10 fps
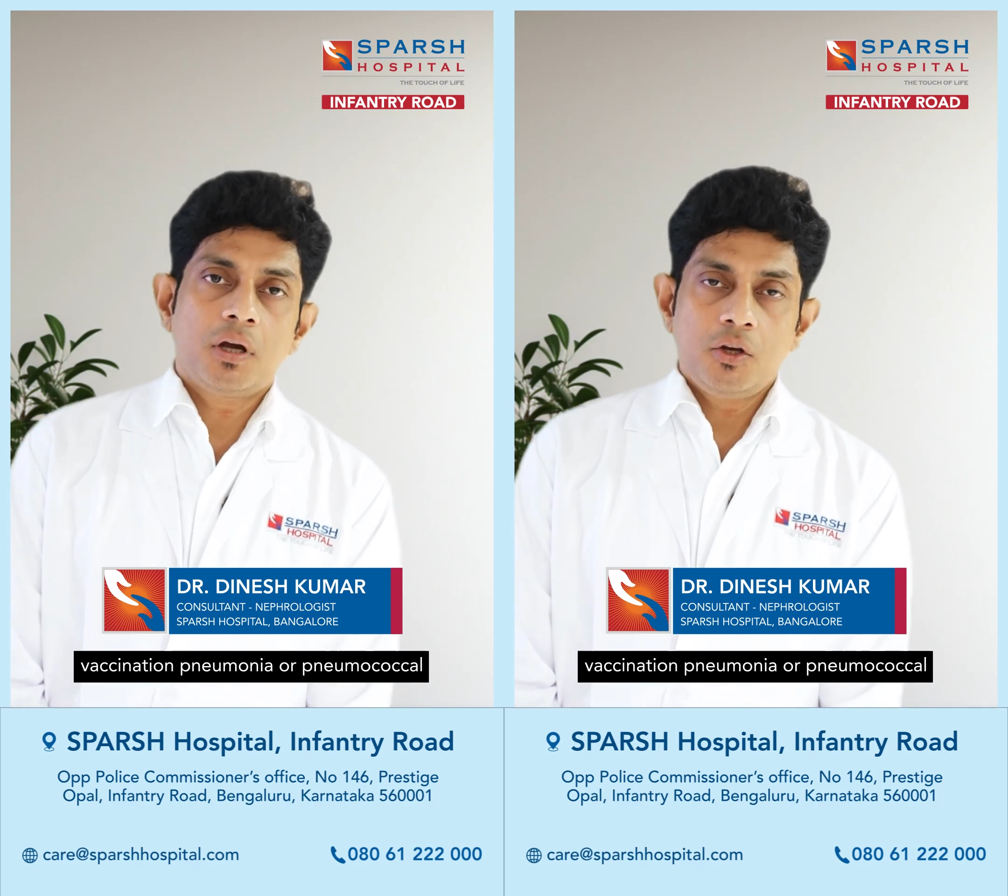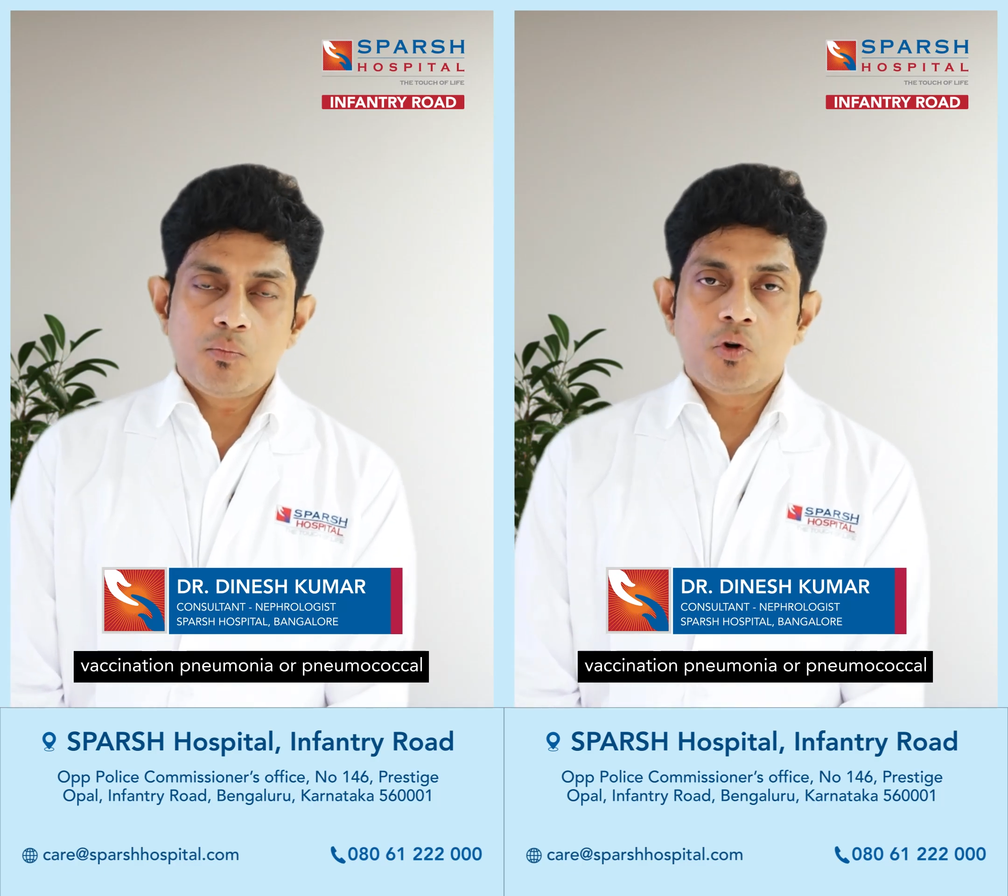
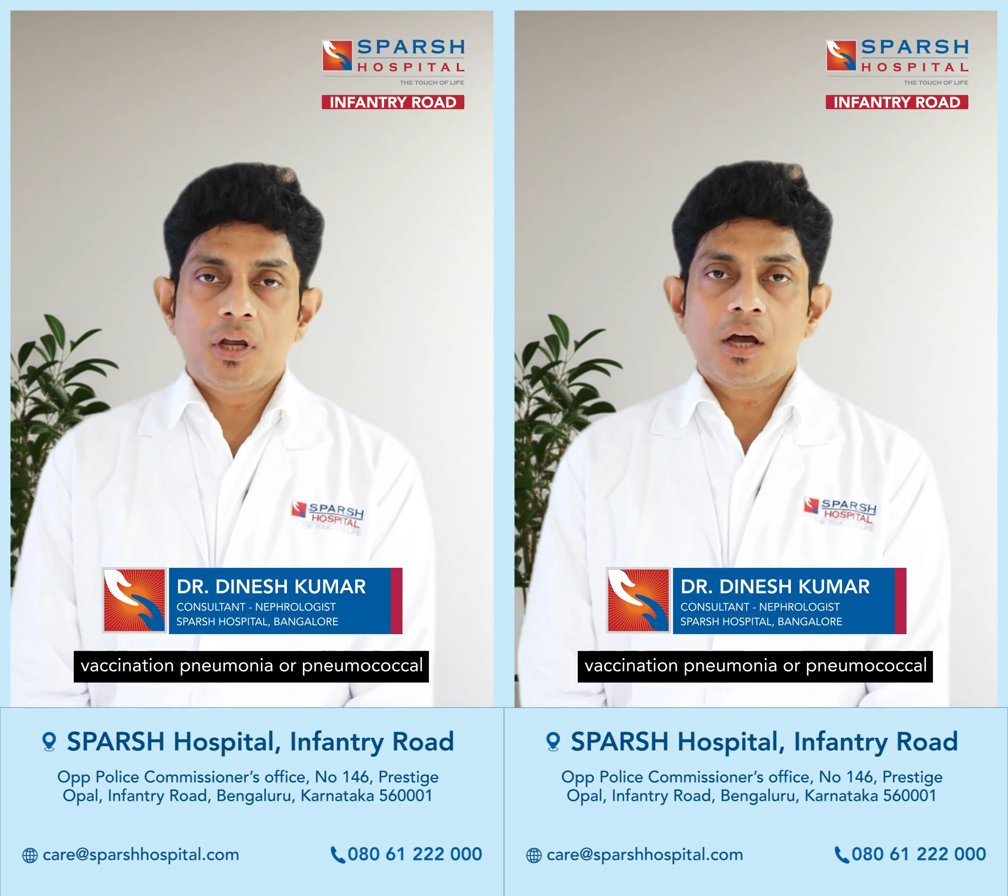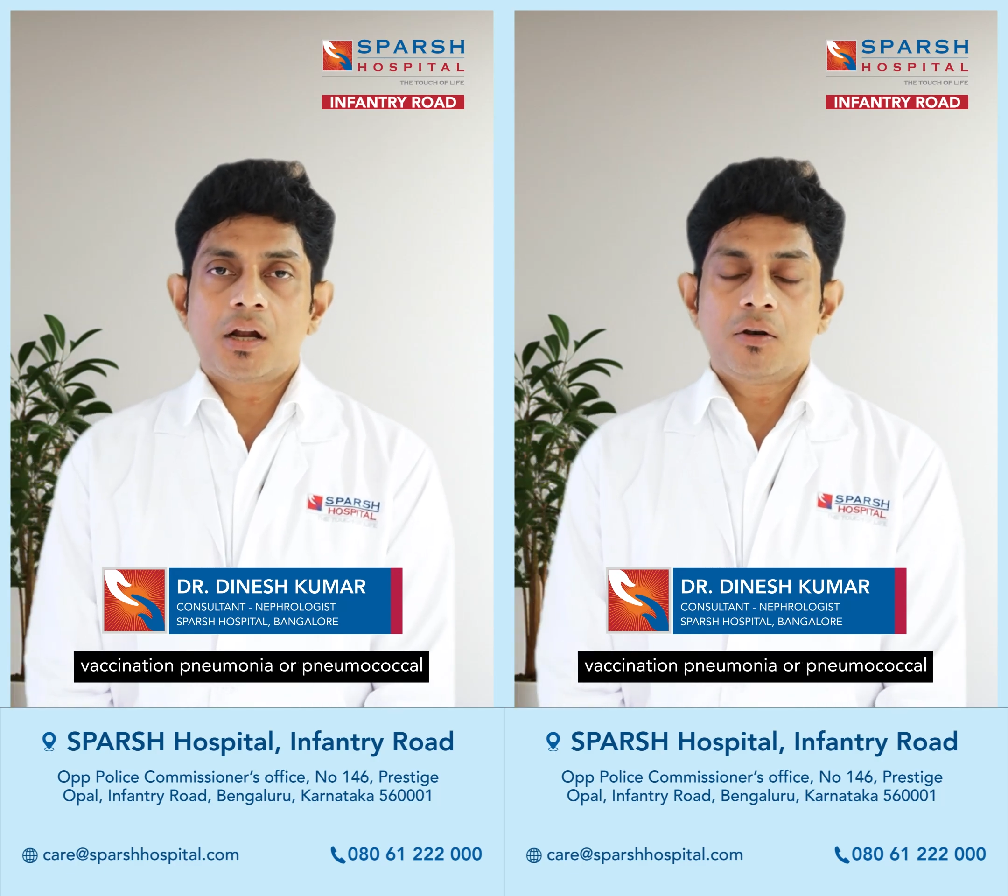a
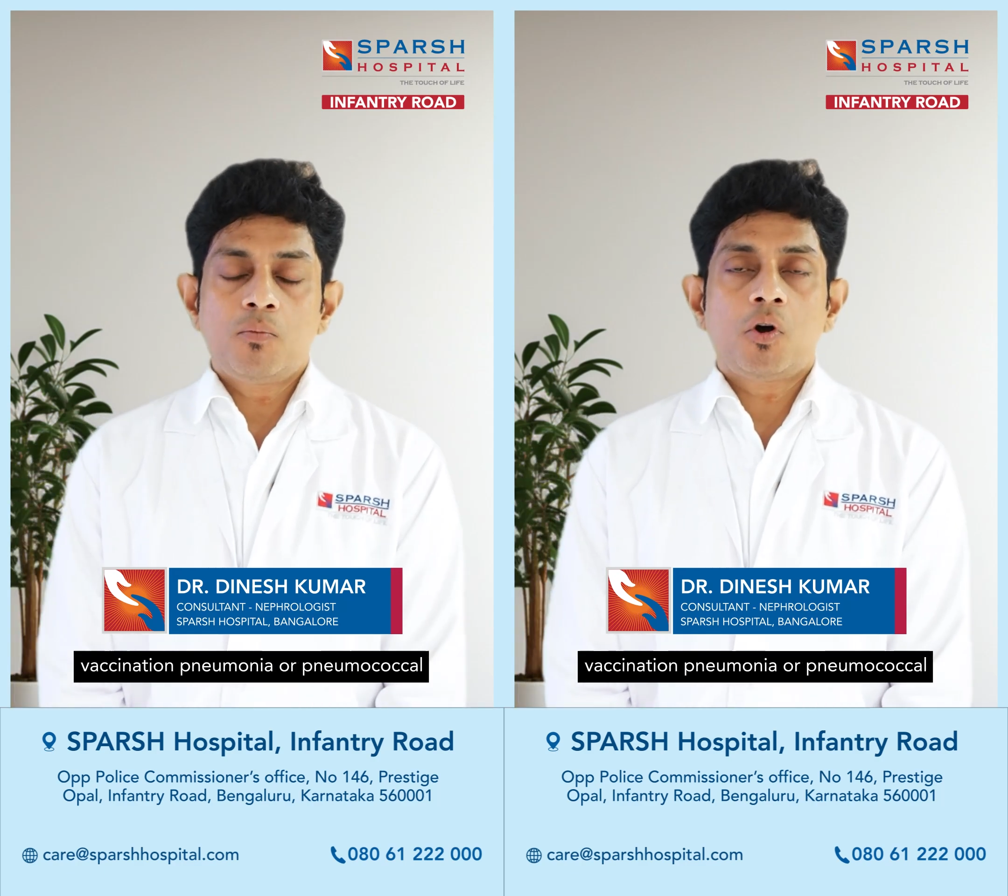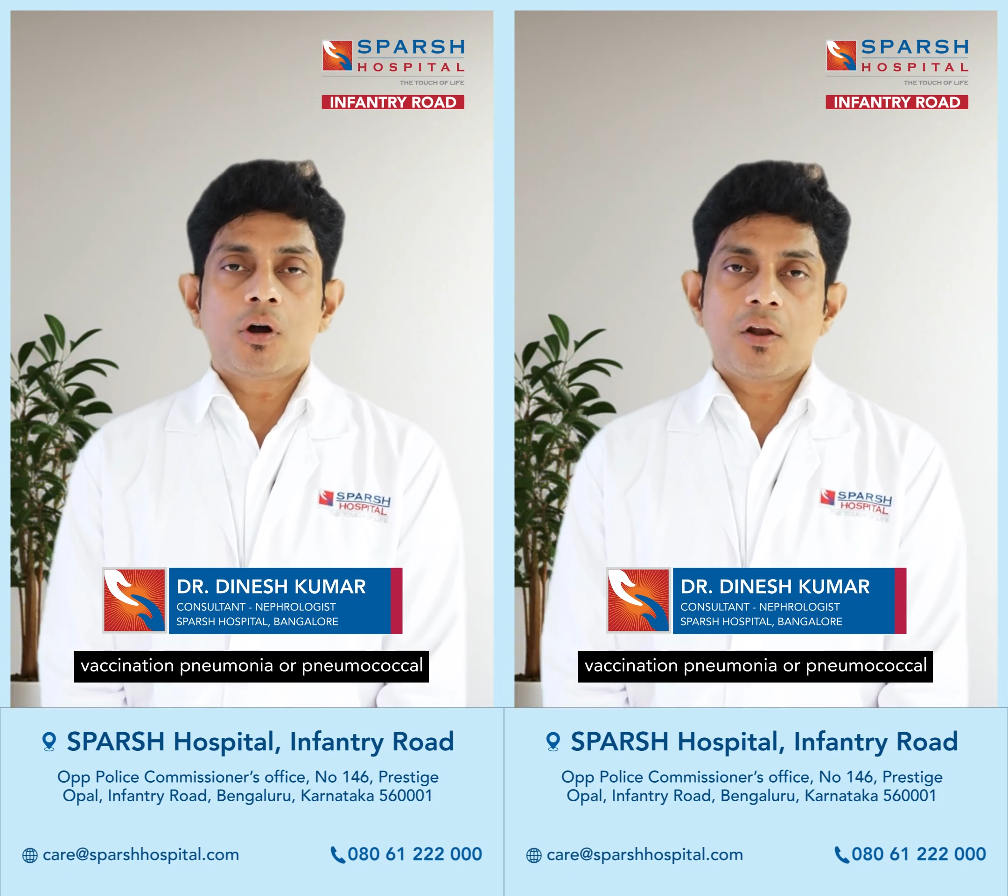pneumonia or
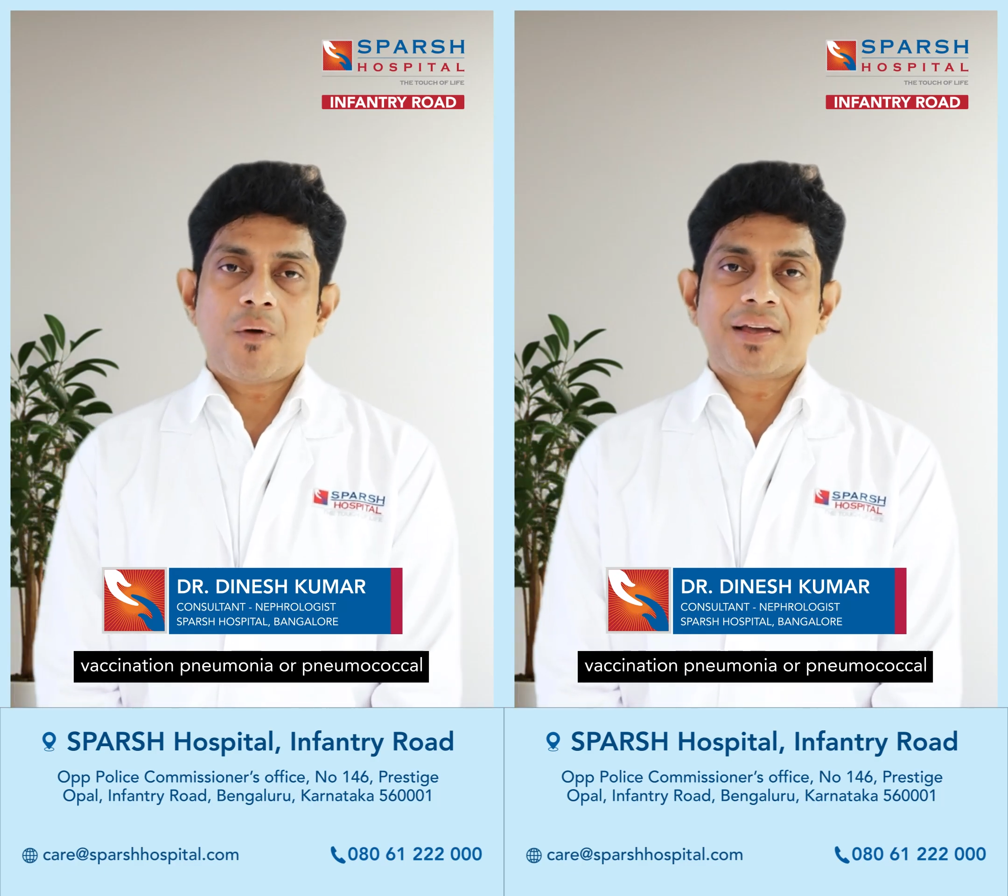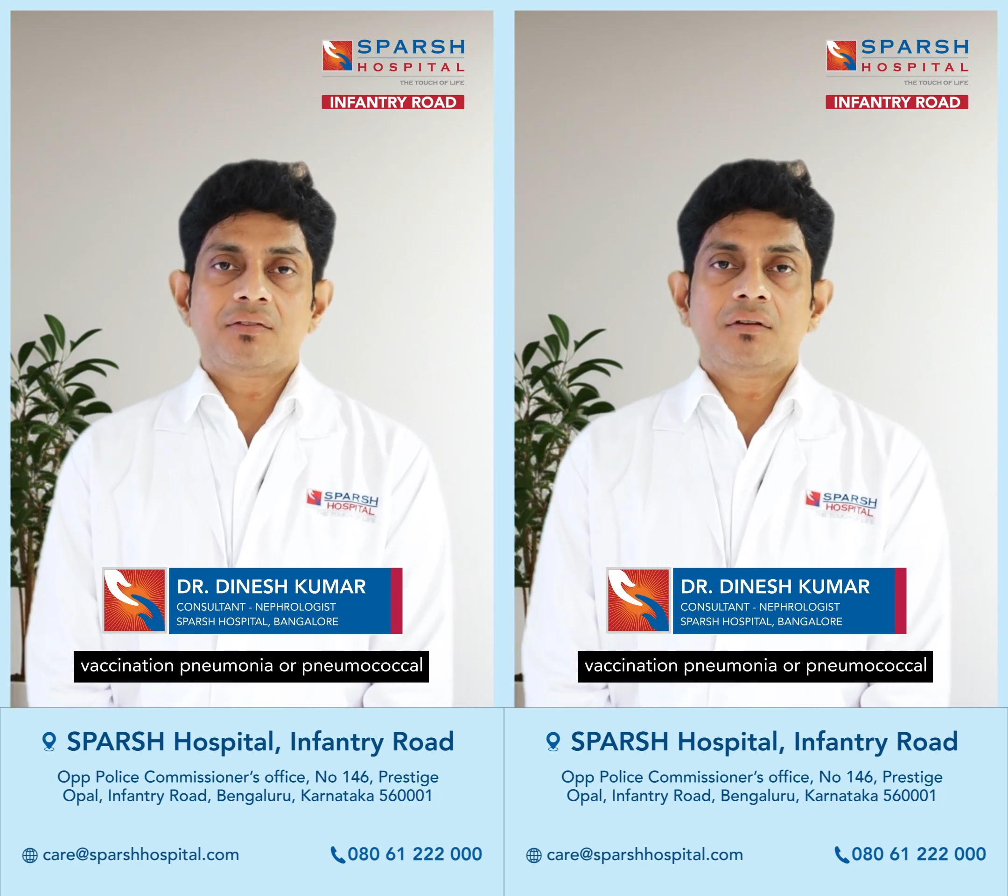pneumococcal
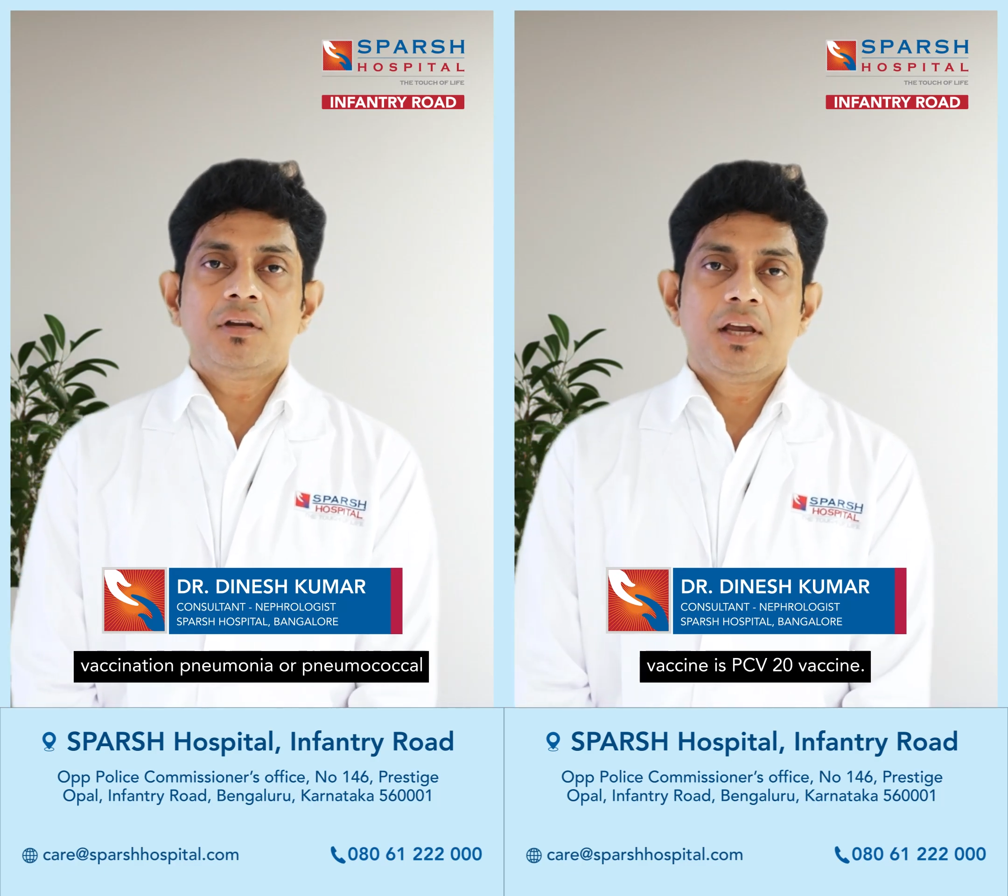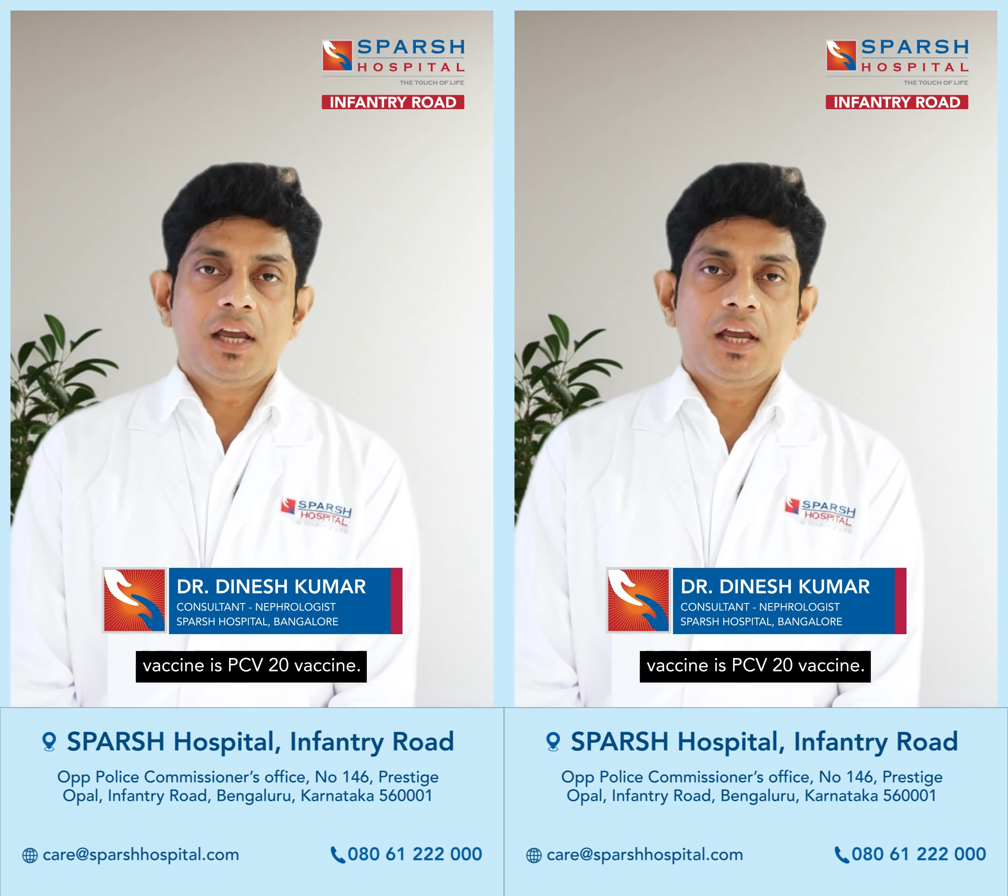vaccine,